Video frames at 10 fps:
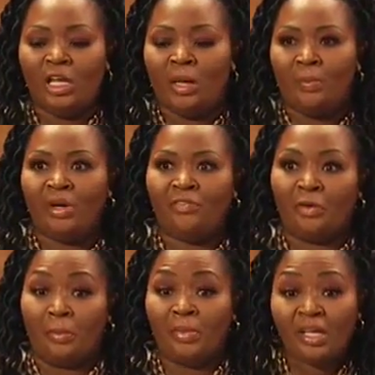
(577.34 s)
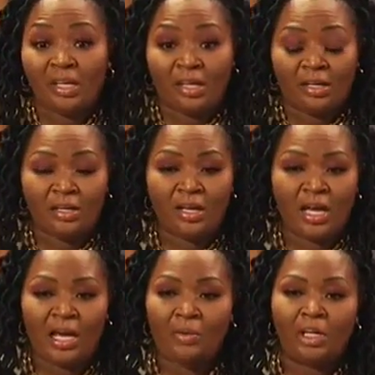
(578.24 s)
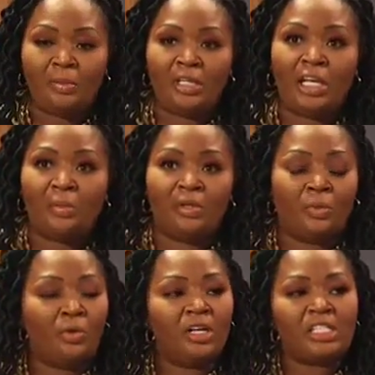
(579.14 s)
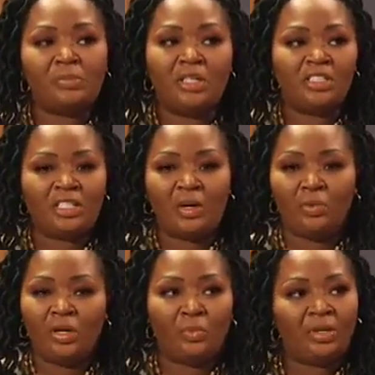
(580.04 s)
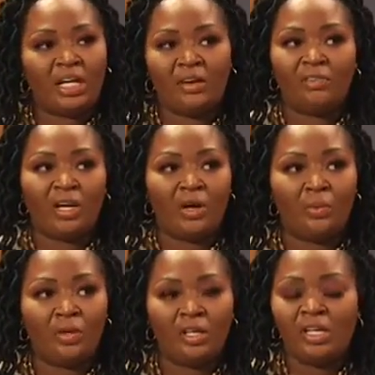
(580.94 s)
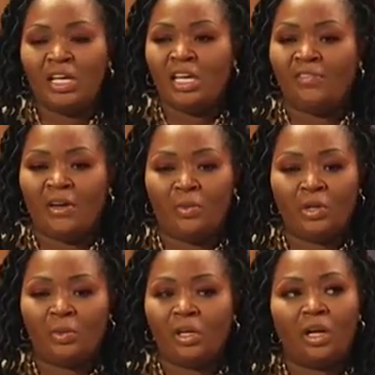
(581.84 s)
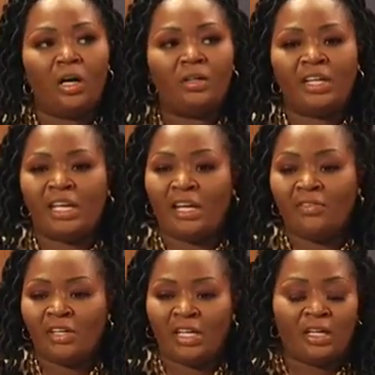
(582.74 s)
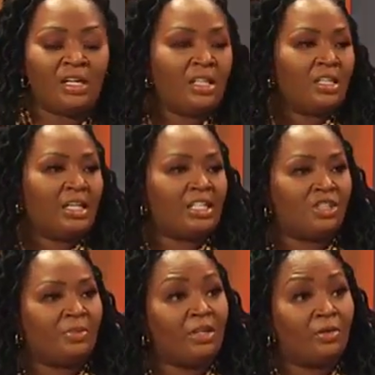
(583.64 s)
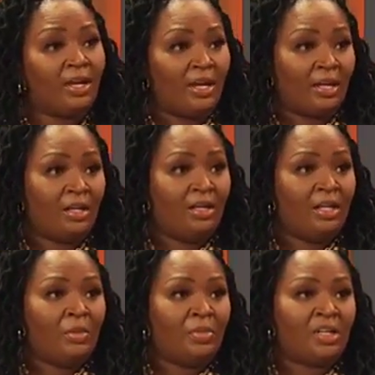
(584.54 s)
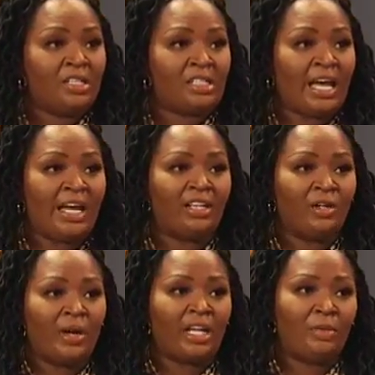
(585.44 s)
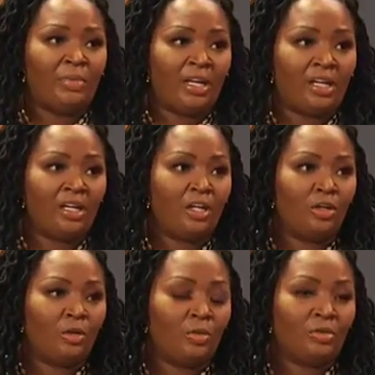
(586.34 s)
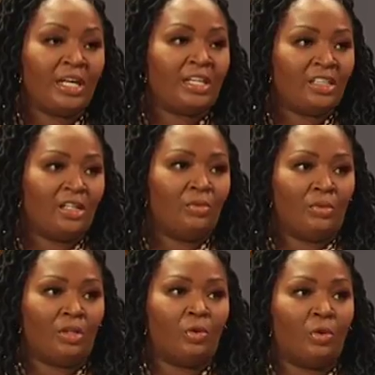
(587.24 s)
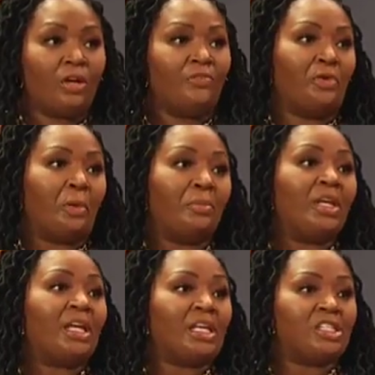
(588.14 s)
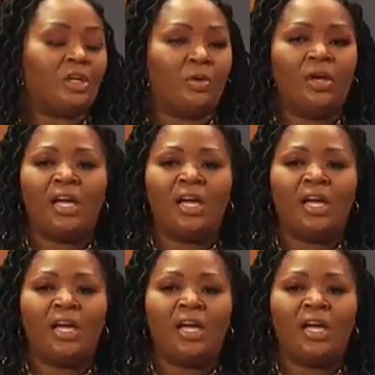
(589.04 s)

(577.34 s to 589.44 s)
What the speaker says: But for me, I want to be able to work as much as I want whenever I want. If I want to work all day, every day, then that should be okay. Because I know I can make, that thing, work for me. So